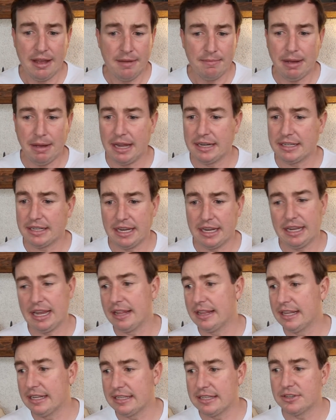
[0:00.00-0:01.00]
But again,
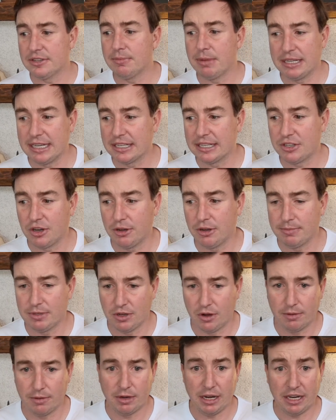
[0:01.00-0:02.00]
this is on my desktop, so
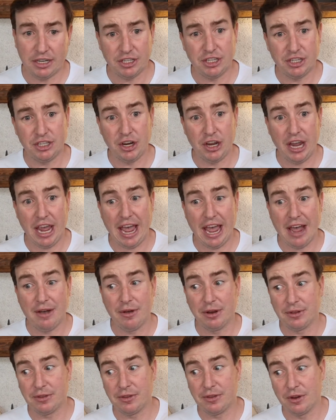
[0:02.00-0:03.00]
I'm gonna actually show you how
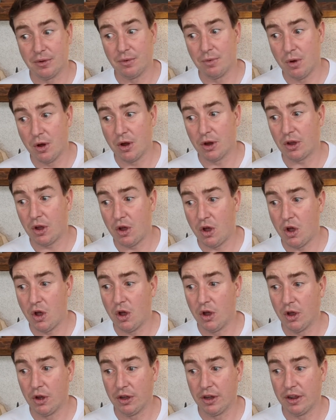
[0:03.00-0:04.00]
it's gonna work
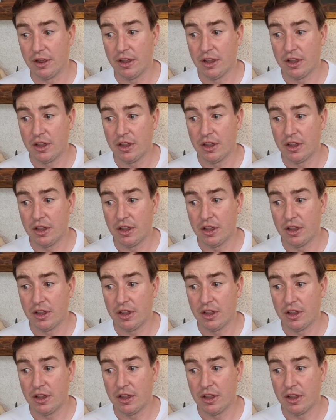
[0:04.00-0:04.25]
on